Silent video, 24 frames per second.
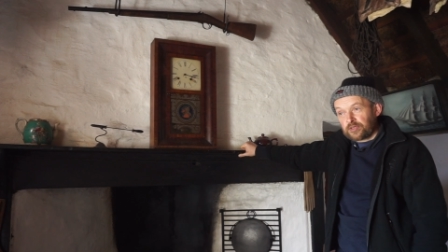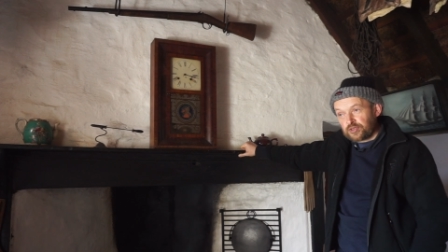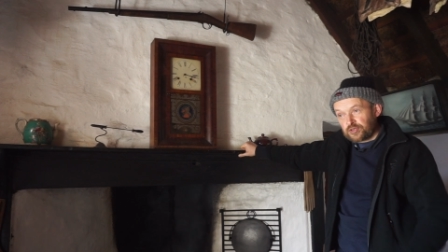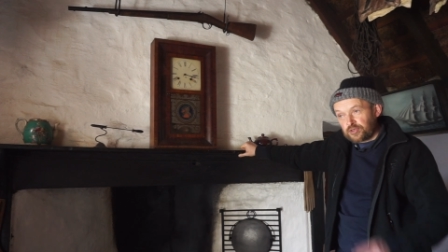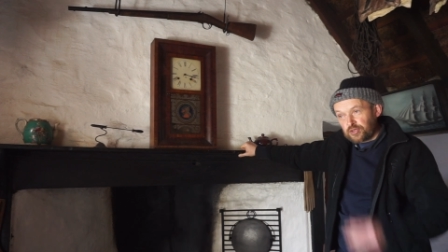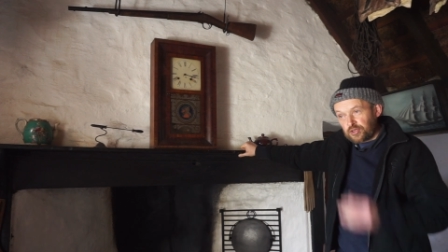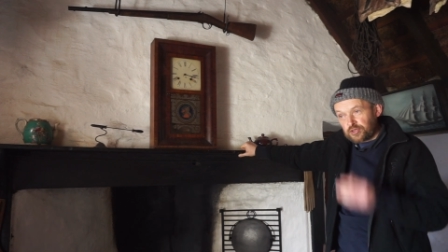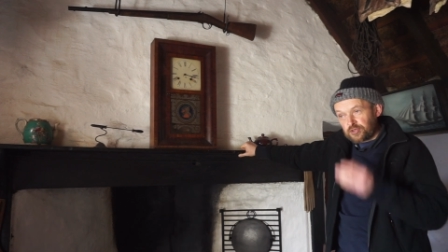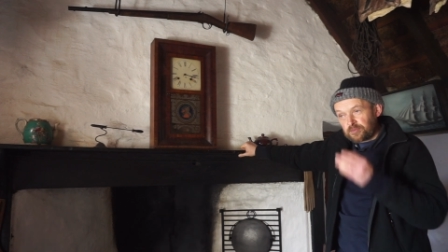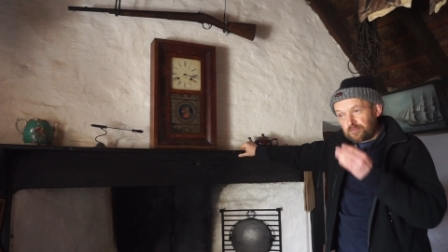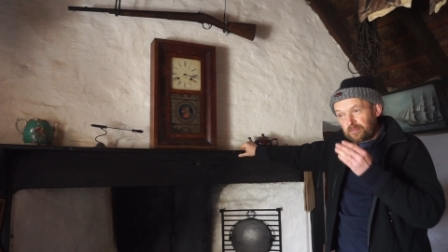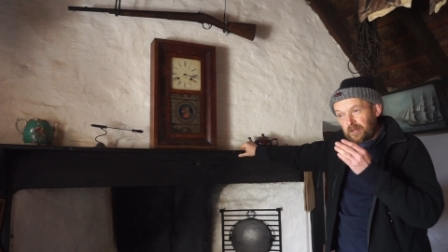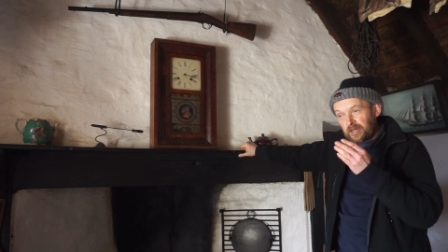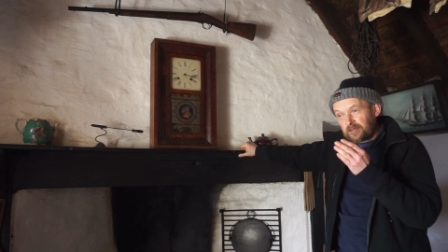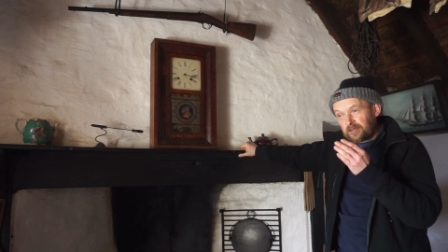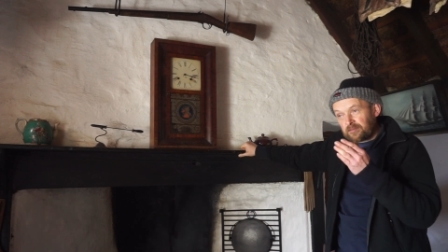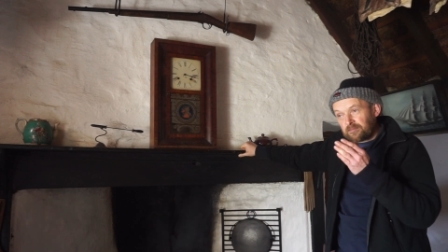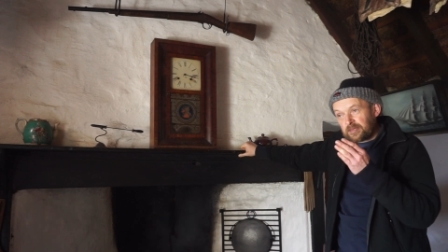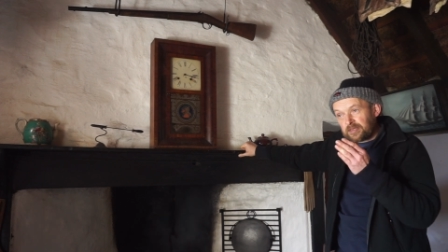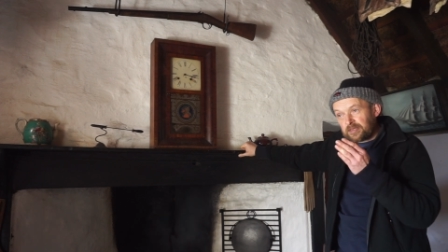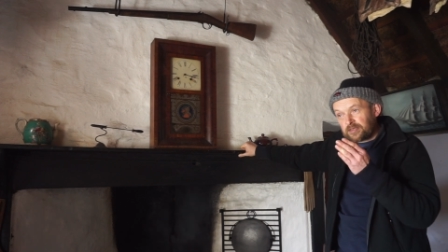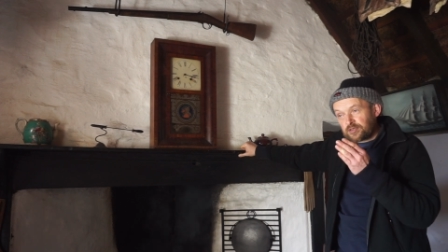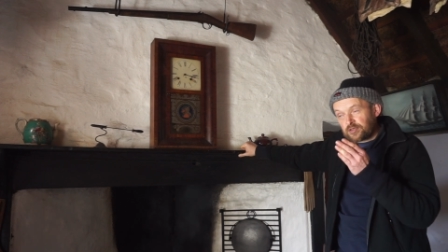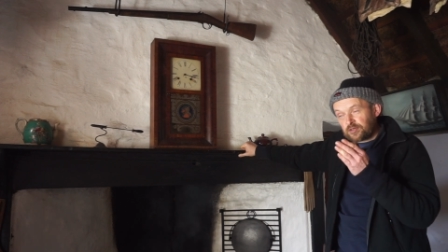just by
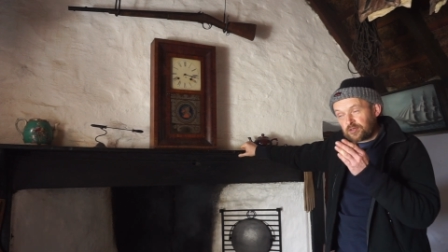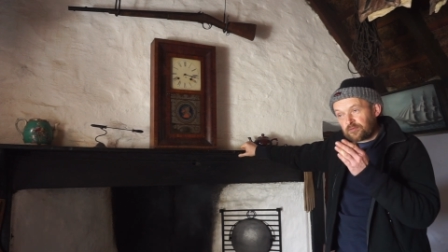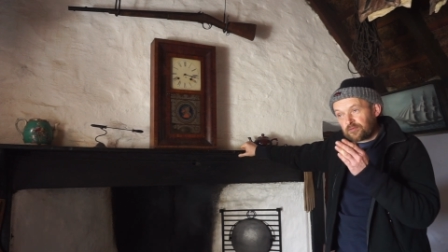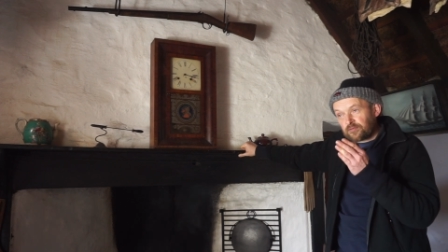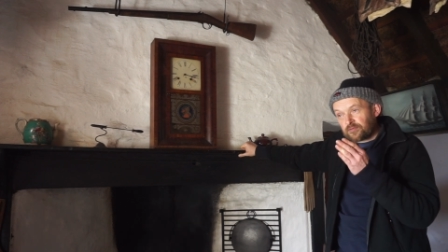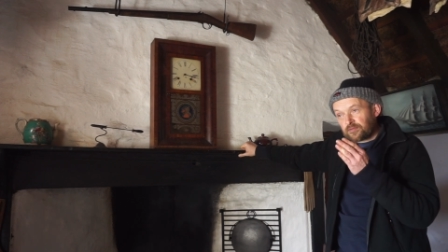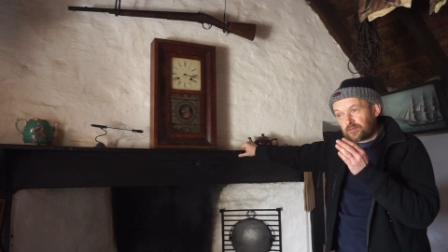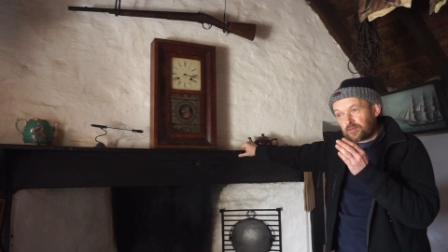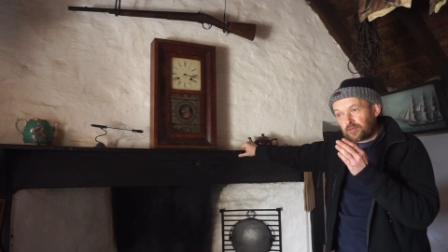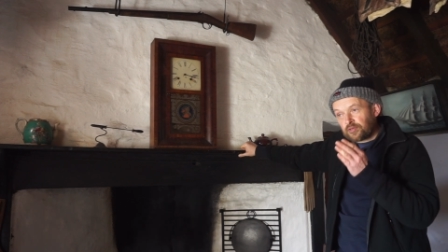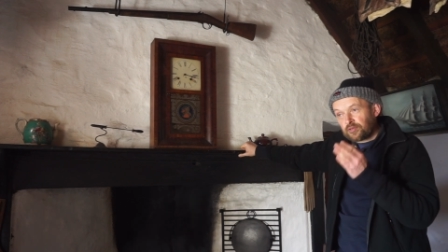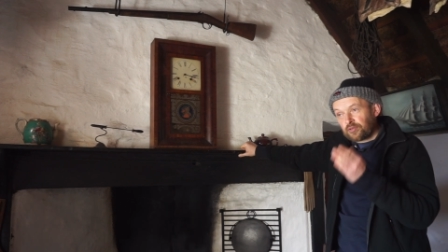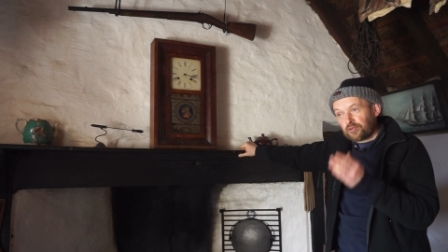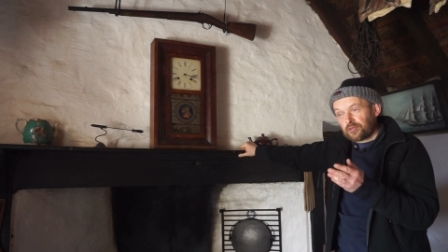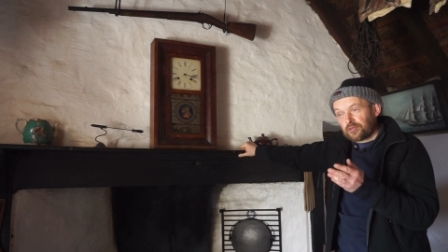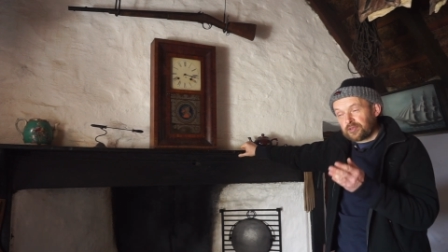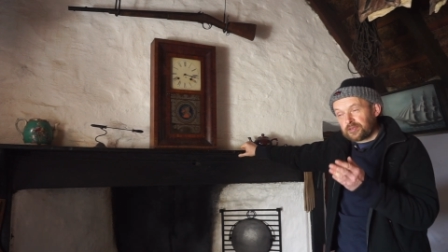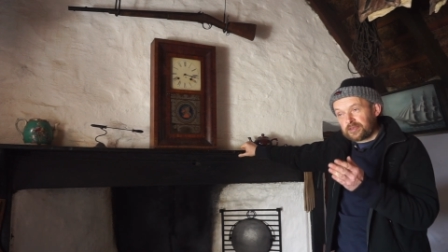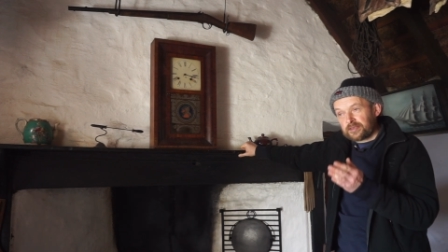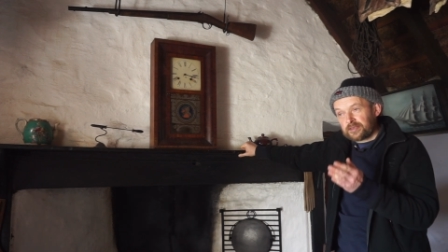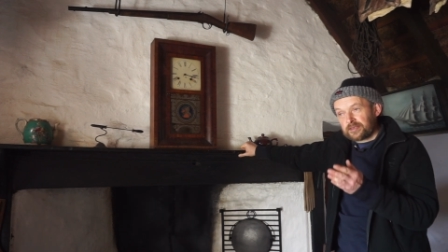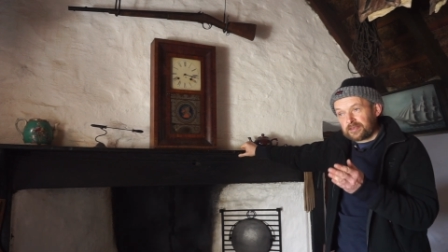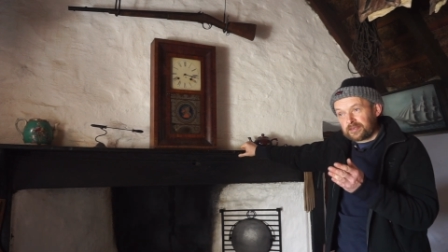means of known